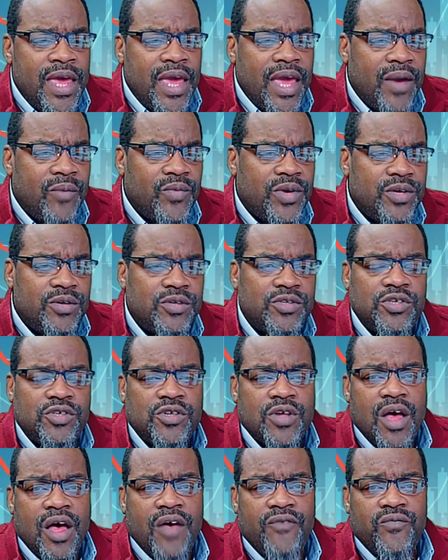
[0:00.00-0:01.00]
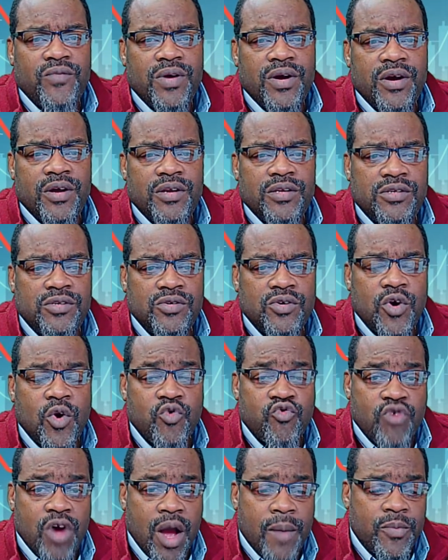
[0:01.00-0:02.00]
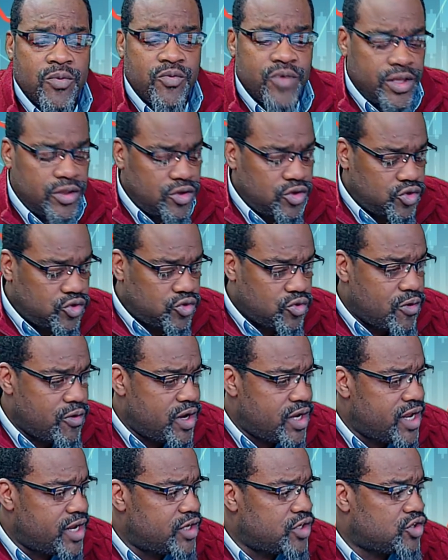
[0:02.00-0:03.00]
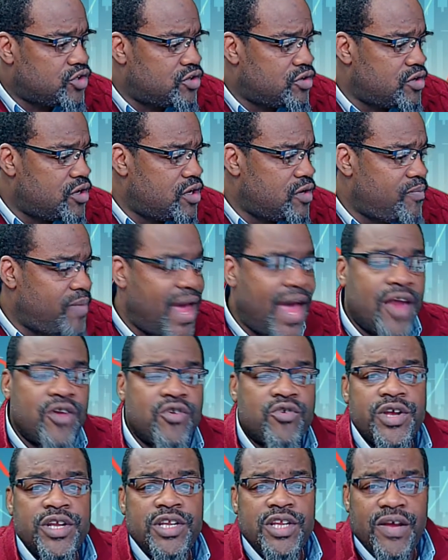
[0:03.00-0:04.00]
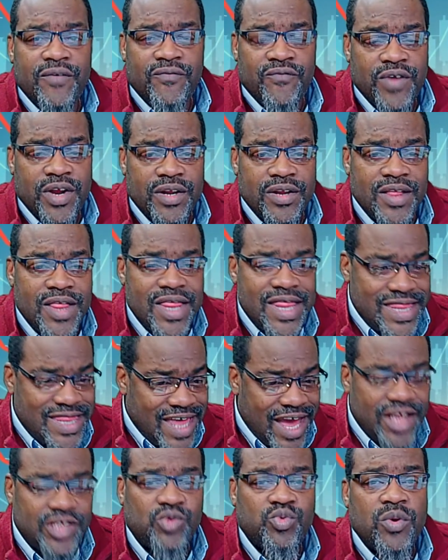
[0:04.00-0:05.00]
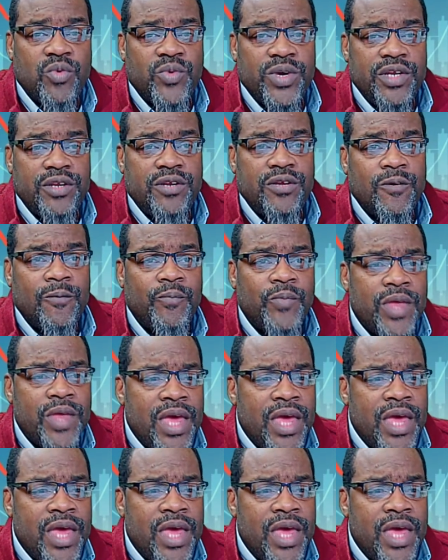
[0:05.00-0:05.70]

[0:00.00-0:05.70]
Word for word: And we use the software to corroborate the story that it's good, bad, or indifferent. That's what we do.